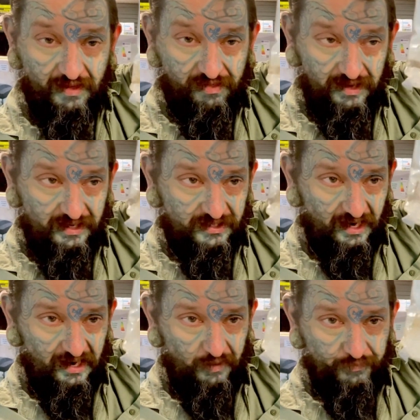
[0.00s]
These
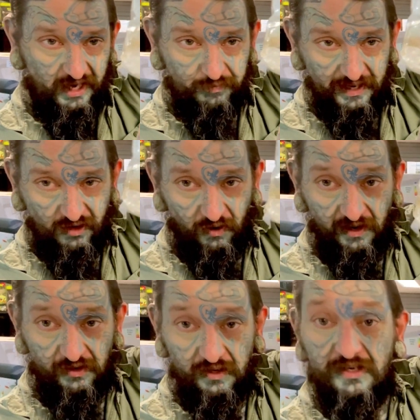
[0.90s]
are pygmy
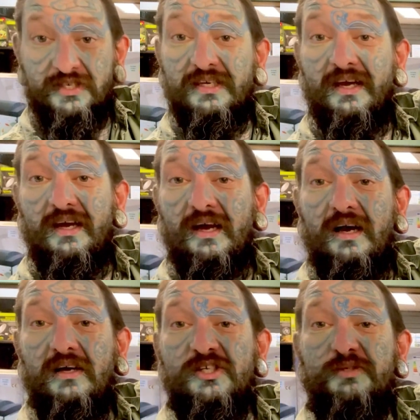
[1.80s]
corydoras.
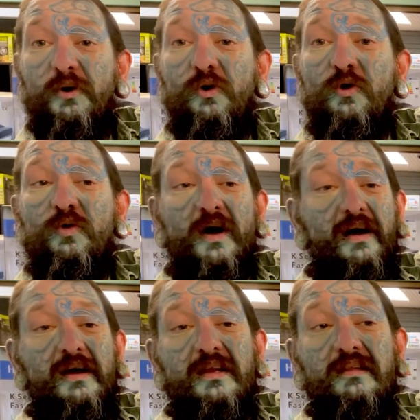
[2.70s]
Small,
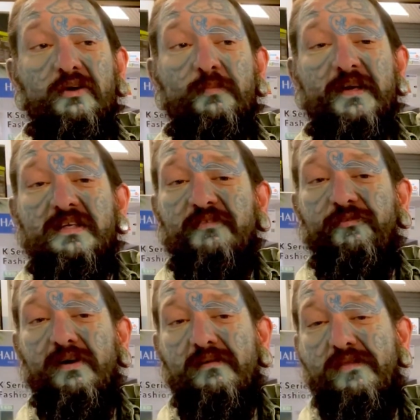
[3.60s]
a little bit
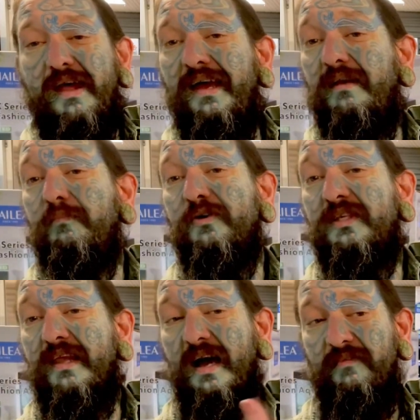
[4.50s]
different than most
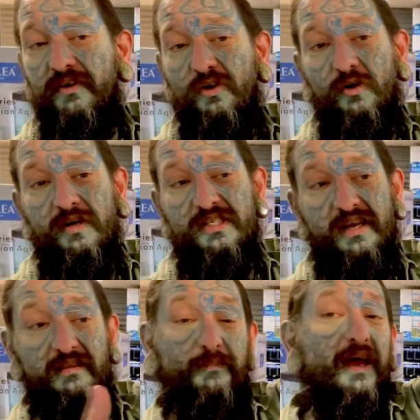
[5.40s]
of the other cories
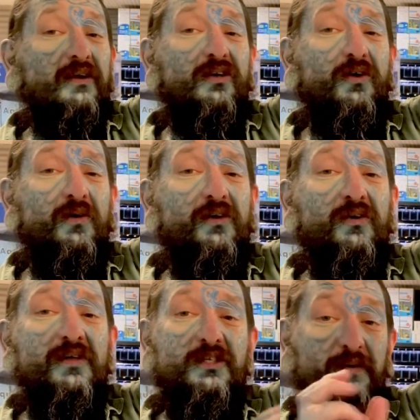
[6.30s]
like the panda
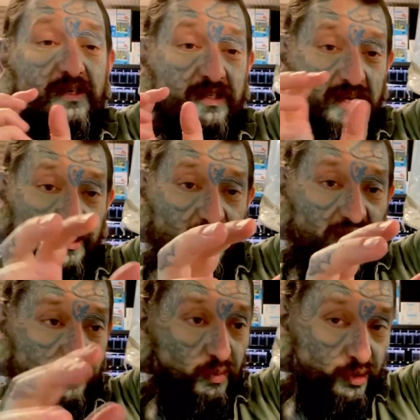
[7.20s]
corydoras because these
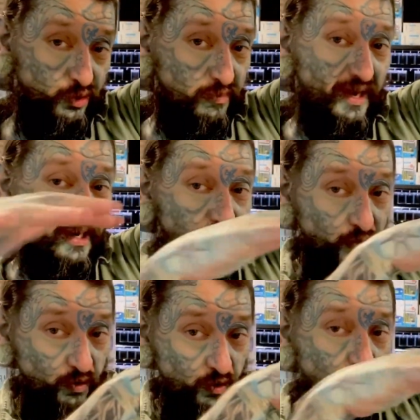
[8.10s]
guys will swim in a little
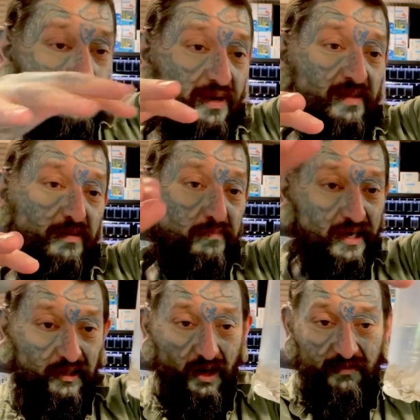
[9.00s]
group in the
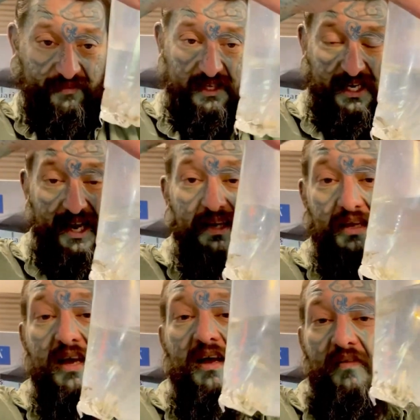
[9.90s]
middle of the tank.
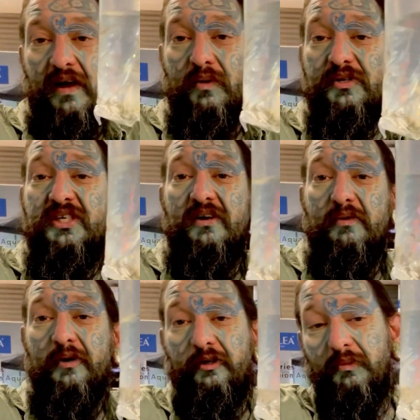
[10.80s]
They will sit on the
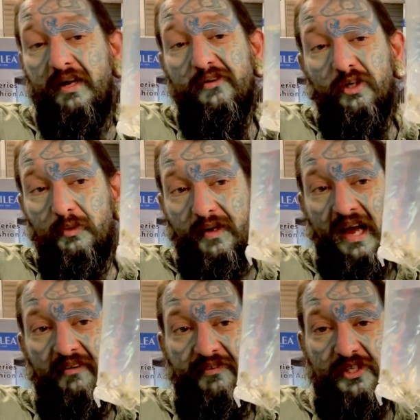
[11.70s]
bottom like normal
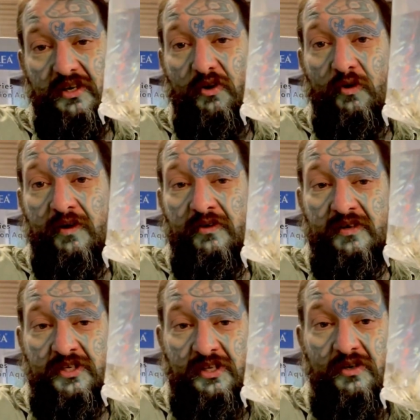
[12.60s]
catfish and
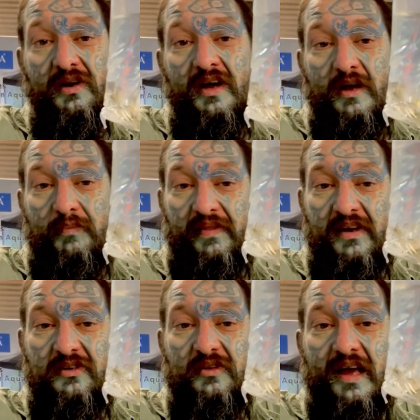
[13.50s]
corydoras do, but they
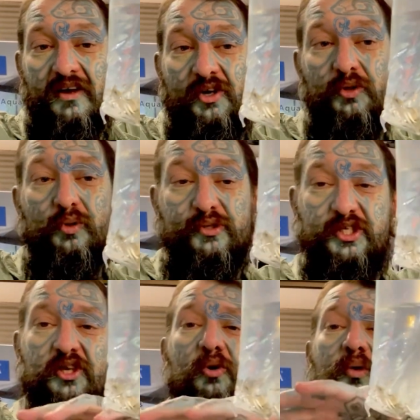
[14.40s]
do that cool
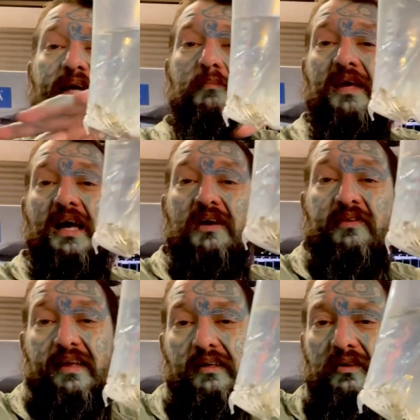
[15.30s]
schooling
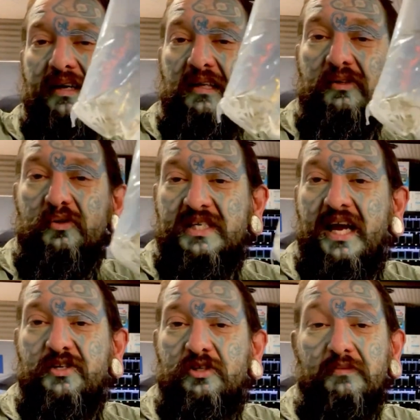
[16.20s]
behavior. They look like a little
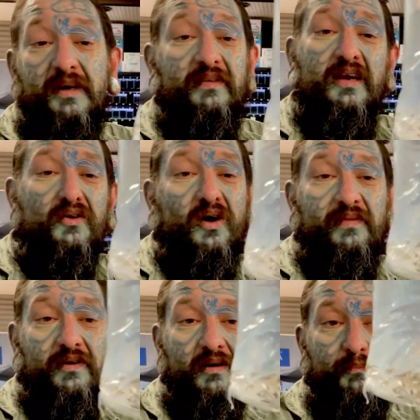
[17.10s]
tetra, but they're not.
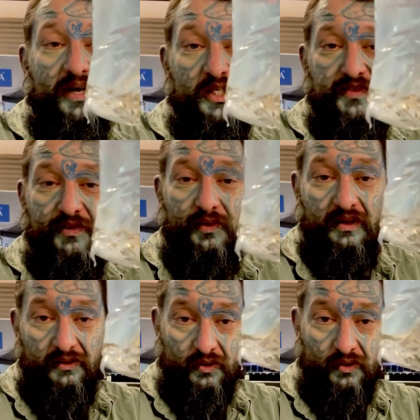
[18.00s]
They're a peaceful little